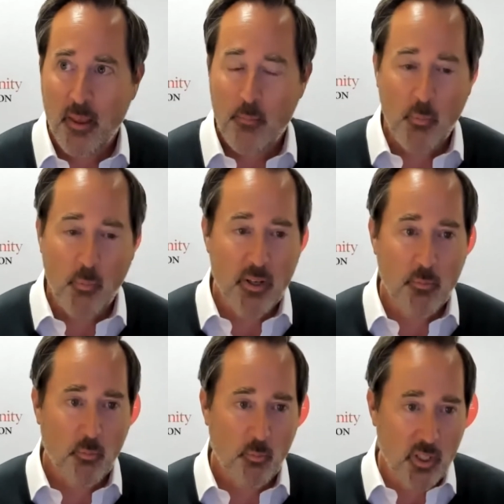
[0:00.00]
but
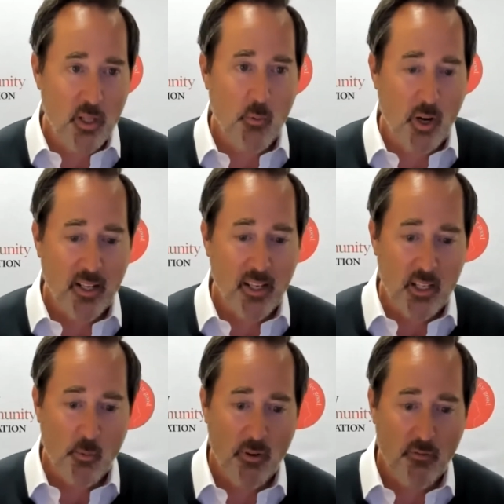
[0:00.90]
we really want to get
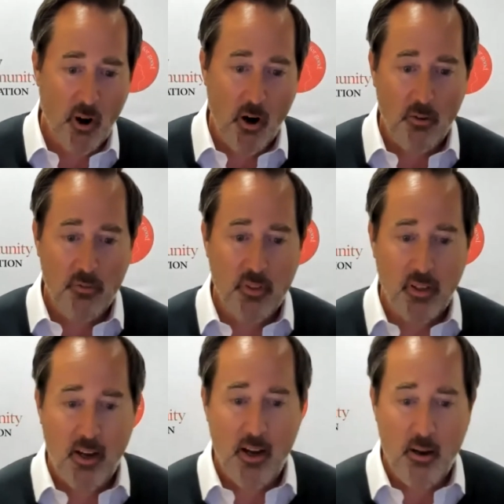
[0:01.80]
you involved
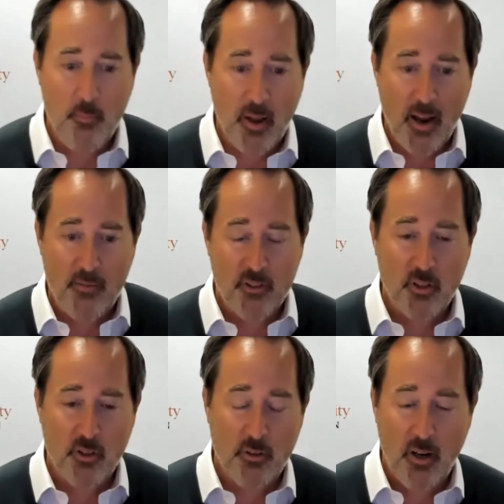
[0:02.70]

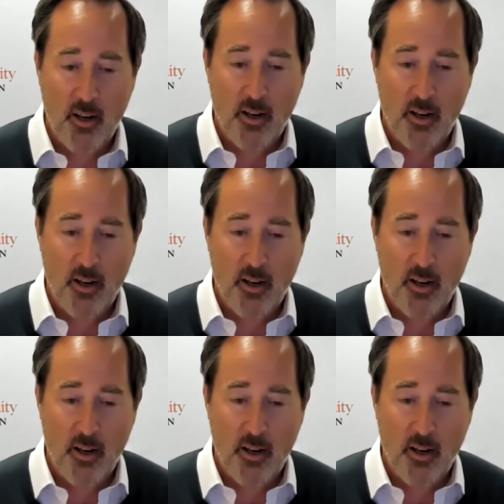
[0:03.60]
after